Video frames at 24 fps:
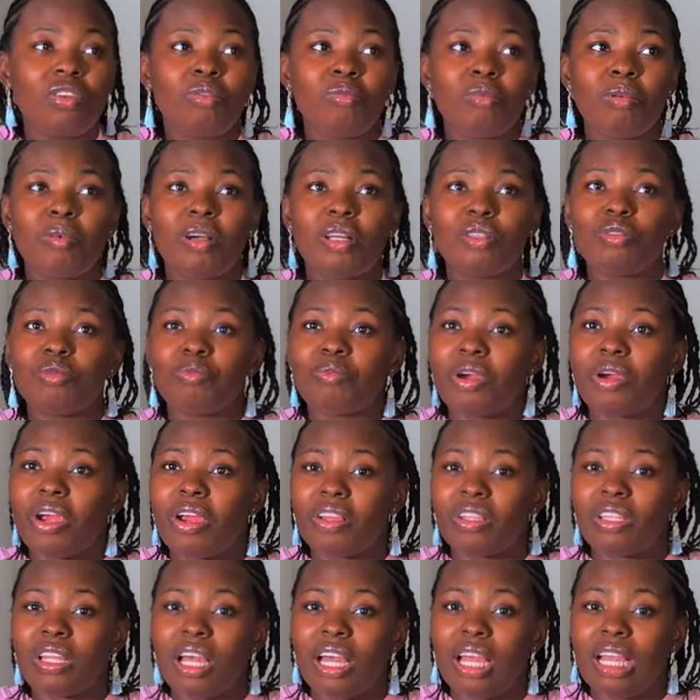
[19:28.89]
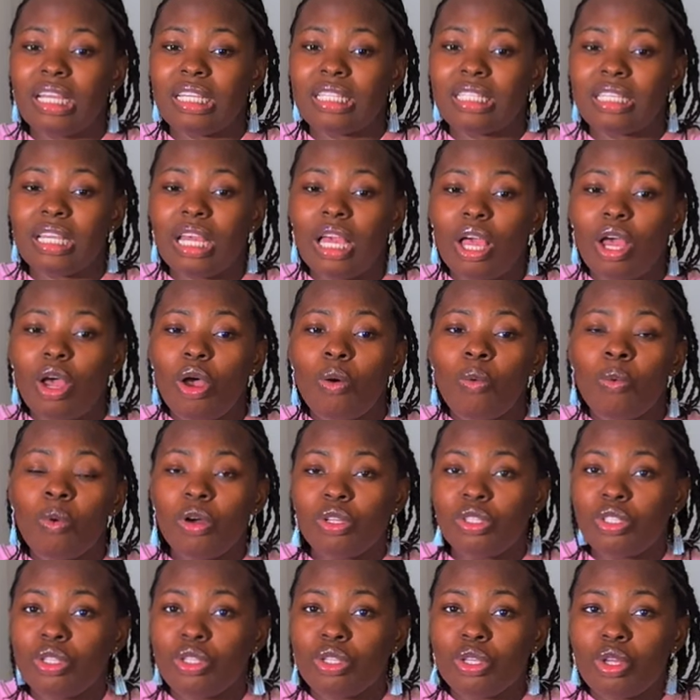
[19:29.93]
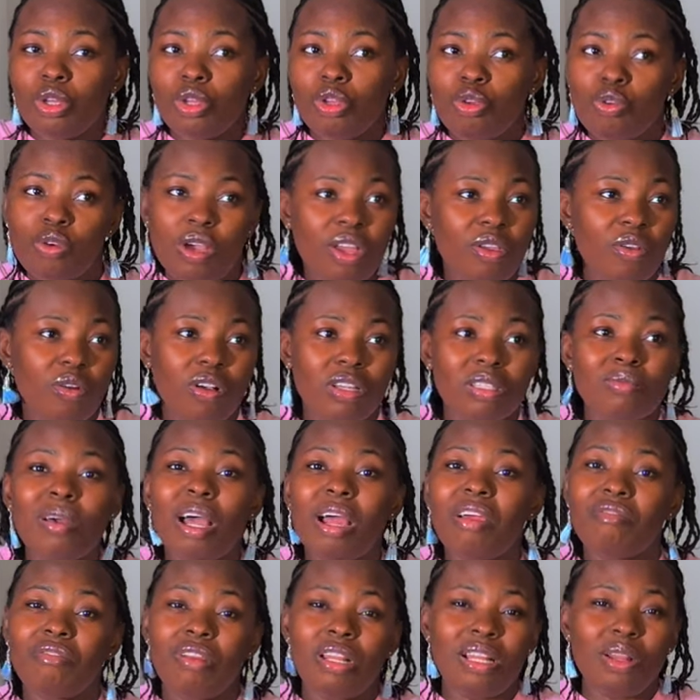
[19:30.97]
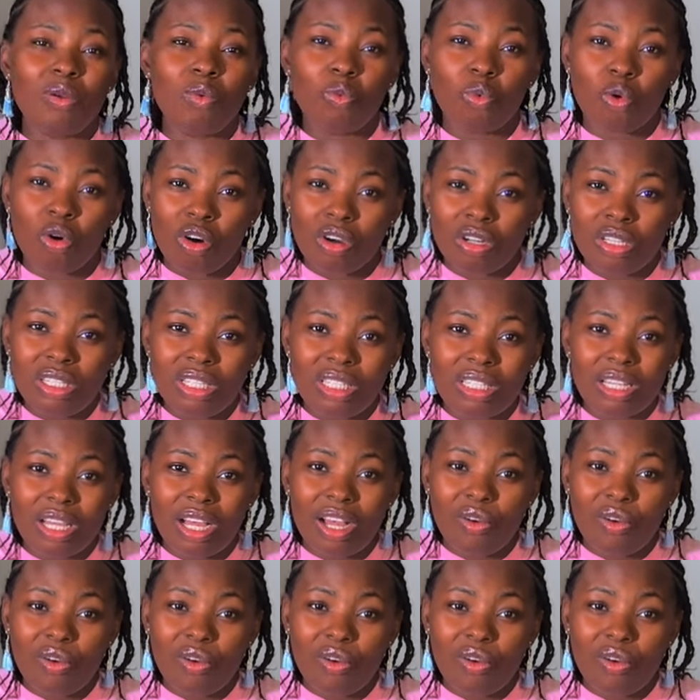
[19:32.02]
Remember to prioritize what you and your husband really want,